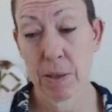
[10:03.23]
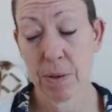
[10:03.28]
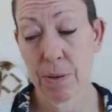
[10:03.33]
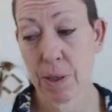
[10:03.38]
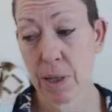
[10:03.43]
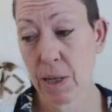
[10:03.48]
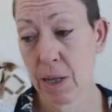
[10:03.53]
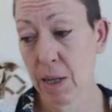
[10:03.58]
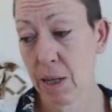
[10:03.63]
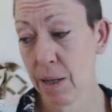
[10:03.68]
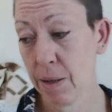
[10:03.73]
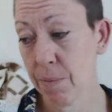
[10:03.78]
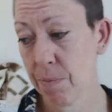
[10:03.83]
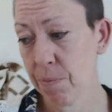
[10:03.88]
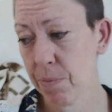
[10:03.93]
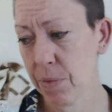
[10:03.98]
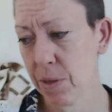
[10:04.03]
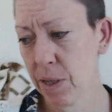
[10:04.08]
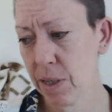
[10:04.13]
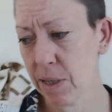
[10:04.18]
do
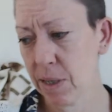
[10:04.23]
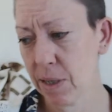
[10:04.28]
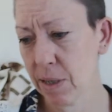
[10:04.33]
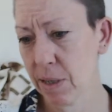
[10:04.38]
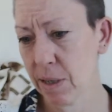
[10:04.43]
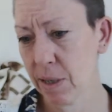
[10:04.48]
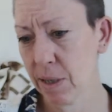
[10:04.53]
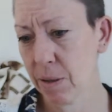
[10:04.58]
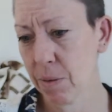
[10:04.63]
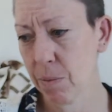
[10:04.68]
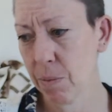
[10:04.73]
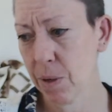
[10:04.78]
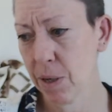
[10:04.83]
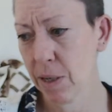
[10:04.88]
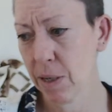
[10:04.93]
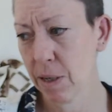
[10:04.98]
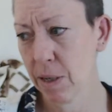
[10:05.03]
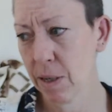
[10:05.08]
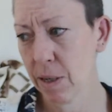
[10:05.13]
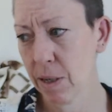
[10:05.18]
their, they did like a
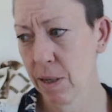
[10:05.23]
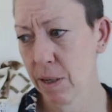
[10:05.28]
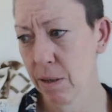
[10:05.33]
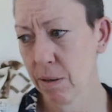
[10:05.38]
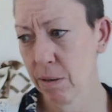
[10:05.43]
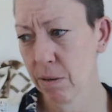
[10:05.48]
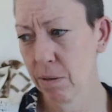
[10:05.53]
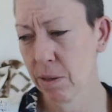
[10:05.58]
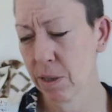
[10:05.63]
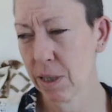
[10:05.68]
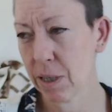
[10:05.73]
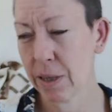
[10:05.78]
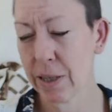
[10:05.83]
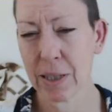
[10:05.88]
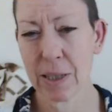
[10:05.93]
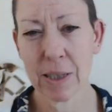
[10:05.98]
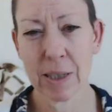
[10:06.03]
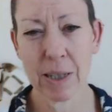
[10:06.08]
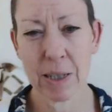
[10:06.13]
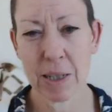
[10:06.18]
week, or they, I
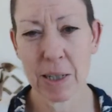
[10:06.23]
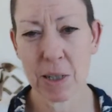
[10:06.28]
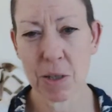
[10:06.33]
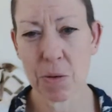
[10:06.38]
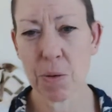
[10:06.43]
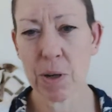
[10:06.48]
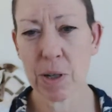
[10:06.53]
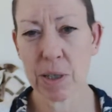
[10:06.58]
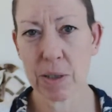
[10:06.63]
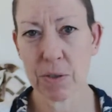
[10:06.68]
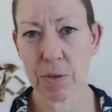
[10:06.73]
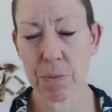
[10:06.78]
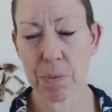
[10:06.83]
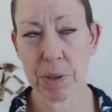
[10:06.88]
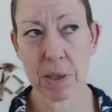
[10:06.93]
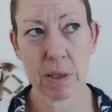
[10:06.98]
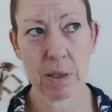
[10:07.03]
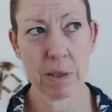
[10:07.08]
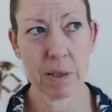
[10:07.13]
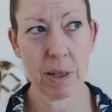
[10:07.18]
think they did it twice for
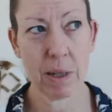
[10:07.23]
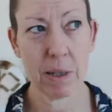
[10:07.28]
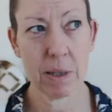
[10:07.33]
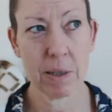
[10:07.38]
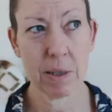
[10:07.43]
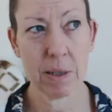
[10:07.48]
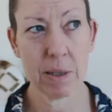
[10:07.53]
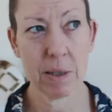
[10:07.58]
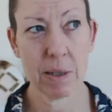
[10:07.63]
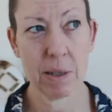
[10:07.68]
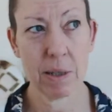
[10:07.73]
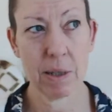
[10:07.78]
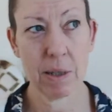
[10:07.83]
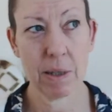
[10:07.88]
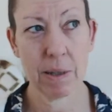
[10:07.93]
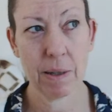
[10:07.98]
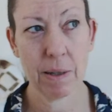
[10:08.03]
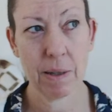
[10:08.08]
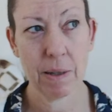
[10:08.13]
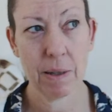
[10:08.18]
business sellers, did
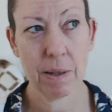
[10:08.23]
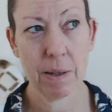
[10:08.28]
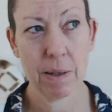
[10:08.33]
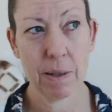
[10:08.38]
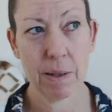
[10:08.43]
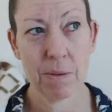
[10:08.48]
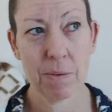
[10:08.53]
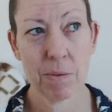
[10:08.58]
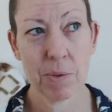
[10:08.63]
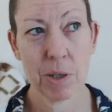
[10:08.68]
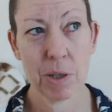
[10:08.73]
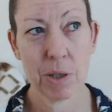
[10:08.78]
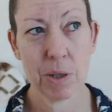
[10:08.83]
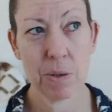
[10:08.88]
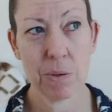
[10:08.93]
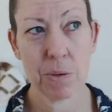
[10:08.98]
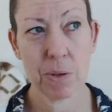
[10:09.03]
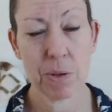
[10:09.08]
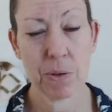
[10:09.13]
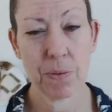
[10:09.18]
a
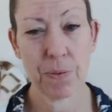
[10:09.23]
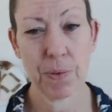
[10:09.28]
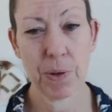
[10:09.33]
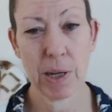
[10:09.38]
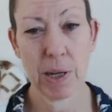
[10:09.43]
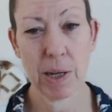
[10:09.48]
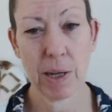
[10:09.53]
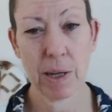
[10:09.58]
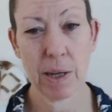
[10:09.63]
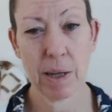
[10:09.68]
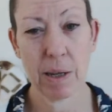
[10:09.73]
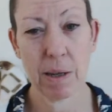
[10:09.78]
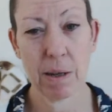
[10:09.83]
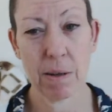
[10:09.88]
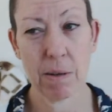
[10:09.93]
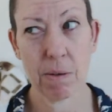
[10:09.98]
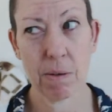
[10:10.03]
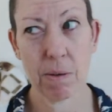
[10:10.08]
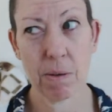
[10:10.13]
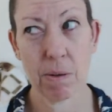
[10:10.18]
reduced fee
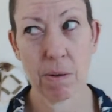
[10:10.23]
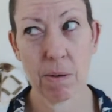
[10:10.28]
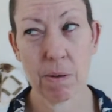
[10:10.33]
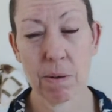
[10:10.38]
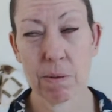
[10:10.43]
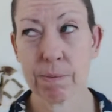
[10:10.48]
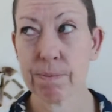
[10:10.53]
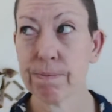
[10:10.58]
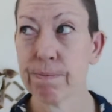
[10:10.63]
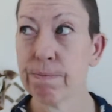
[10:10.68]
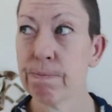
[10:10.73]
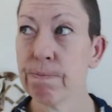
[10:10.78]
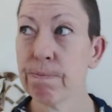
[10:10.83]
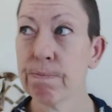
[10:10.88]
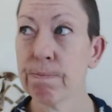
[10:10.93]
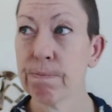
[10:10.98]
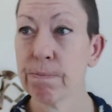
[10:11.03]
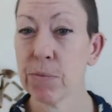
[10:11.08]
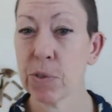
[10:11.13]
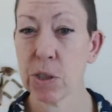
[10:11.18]

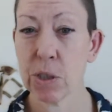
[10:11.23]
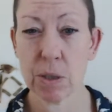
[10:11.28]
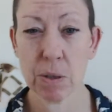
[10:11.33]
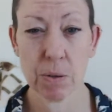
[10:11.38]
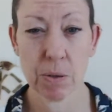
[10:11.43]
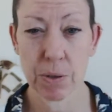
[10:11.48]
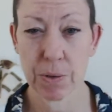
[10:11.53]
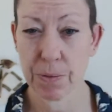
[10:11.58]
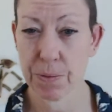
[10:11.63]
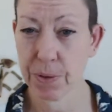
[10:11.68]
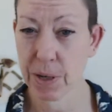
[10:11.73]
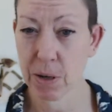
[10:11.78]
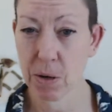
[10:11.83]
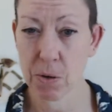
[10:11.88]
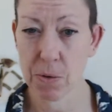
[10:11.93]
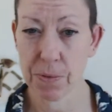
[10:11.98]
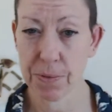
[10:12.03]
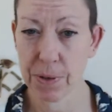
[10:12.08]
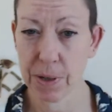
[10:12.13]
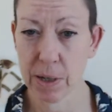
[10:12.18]

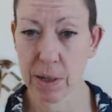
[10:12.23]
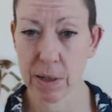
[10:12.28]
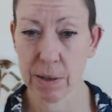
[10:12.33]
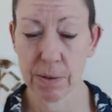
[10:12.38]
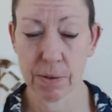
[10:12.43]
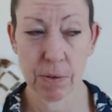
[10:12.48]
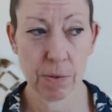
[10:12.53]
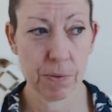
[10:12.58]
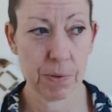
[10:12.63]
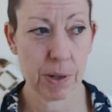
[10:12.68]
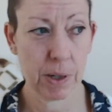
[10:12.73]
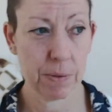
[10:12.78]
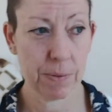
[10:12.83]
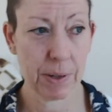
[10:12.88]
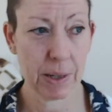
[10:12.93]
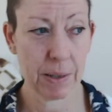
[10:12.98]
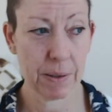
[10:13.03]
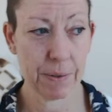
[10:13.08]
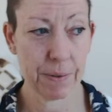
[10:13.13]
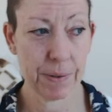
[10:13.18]
offer on final
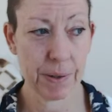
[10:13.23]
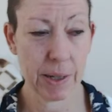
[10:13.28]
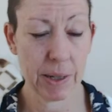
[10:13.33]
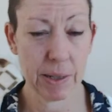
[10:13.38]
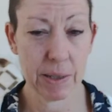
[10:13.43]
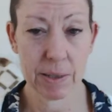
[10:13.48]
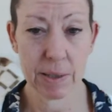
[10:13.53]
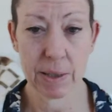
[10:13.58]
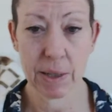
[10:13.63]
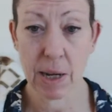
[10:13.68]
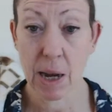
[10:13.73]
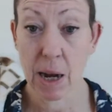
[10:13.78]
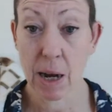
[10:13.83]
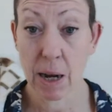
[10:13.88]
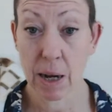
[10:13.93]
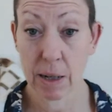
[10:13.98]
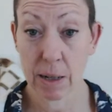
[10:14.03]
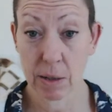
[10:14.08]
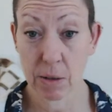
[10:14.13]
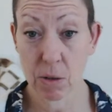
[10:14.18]
value fees,
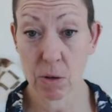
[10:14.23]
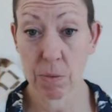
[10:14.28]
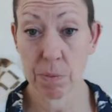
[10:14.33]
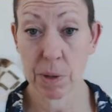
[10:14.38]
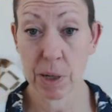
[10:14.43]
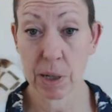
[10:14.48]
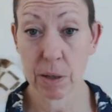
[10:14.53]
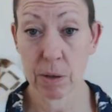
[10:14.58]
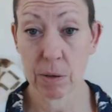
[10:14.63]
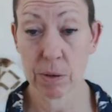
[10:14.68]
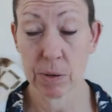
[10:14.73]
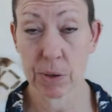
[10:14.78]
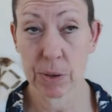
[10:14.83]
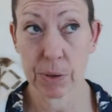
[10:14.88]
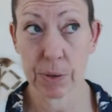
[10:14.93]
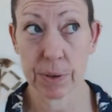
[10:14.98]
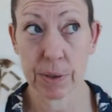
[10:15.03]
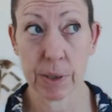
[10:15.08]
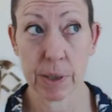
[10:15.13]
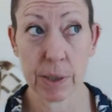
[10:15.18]
and I got all my gold
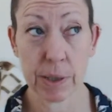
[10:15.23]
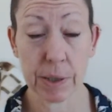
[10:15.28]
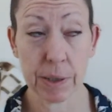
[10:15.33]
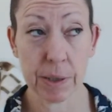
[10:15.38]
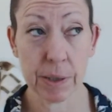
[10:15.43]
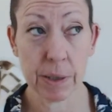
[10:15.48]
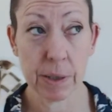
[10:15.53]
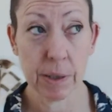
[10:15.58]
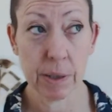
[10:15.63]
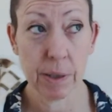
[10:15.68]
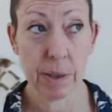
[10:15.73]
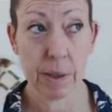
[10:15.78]
on then,